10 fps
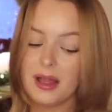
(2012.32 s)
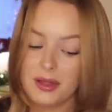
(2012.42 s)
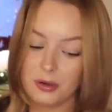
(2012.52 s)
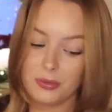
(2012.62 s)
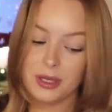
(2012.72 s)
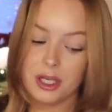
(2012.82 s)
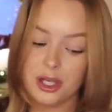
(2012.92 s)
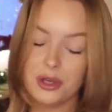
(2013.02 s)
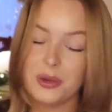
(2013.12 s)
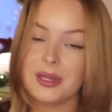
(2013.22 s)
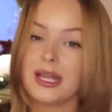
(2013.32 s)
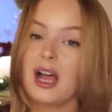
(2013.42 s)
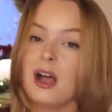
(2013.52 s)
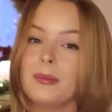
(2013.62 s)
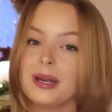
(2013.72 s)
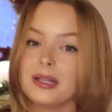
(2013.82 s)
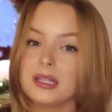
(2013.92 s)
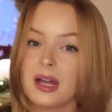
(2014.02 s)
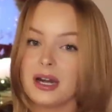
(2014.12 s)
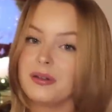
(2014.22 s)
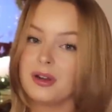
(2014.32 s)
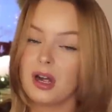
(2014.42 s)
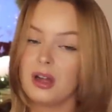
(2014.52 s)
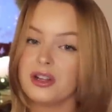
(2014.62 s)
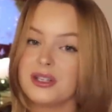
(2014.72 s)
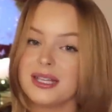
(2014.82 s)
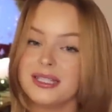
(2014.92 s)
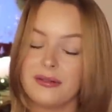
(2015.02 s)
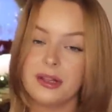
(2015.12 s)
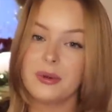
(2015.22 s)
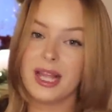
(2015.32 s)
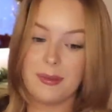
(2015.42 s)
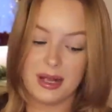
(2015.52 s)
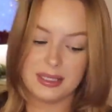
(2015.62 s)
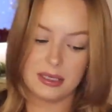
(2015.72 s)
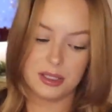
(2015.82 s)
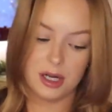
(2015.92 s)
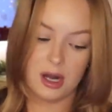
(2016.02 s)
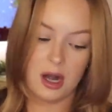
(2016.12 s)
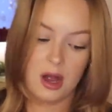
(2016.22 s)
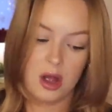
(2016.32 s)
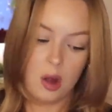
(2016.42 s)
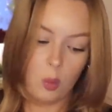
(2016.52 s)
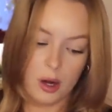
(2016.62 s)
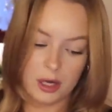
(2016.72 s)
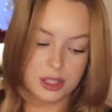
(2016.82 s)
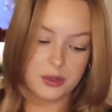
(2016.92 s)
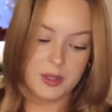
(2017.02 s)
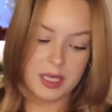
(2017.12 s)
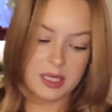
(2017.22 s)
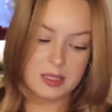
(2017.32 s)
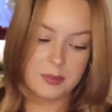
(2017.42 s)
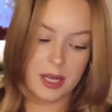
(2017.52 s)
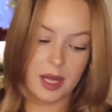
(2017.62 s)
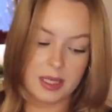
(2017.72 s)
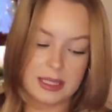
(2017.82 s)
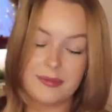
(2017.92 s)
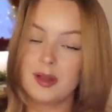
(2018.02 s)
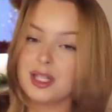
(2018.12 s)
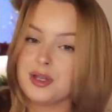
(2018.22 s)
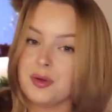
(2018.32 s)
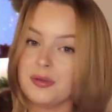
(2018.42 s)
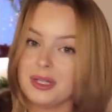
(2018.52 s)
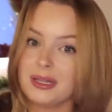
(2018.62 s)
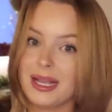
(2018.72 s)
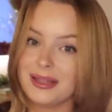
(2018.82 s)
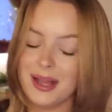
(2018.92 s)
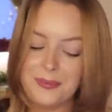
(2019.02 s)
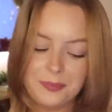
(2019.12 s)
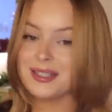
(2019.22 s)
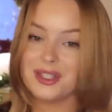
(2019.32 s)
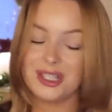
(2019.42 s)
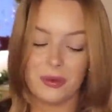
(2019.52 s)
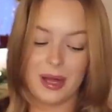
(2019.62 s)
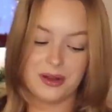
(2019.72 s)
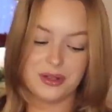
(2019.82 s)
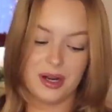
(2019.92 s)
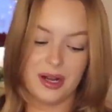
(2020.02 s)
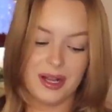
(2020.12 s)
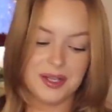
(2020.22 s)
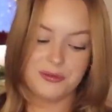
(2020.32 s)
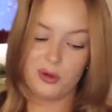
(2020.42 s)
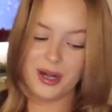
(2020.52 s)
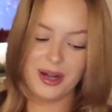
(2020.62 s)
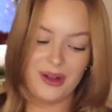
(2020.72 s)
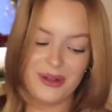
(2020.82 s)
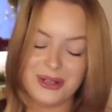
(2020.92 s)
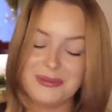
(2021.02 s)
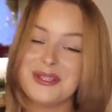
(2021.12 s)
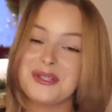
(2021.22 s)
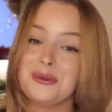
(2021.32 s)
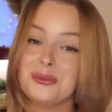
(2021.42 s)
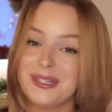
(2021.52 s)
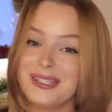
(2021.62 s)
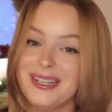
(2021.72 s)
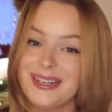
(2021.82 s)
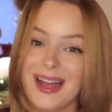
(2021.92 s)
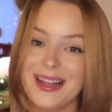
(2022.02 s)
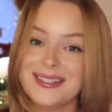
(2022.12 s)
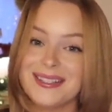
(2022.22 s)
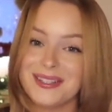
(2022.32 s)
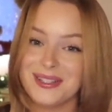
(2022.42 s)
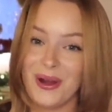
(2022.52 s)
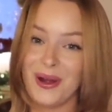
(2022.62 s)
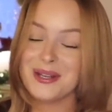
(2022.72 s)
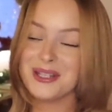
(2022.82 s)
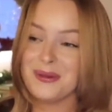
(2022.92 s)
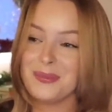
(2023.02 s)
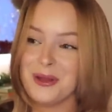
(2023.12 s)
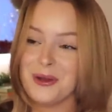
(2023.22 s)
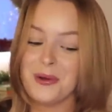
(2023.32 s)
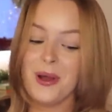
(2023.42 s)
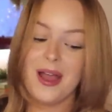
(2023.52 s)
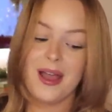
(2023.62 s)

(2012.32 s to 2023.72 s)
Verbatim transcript: They're really cute and they come in a ton of different colors. I definitely want to get my sister 1 or 2 of these because I feel like she would really like them. This is so extra. It's $40, but it's a really nice dog shampoo.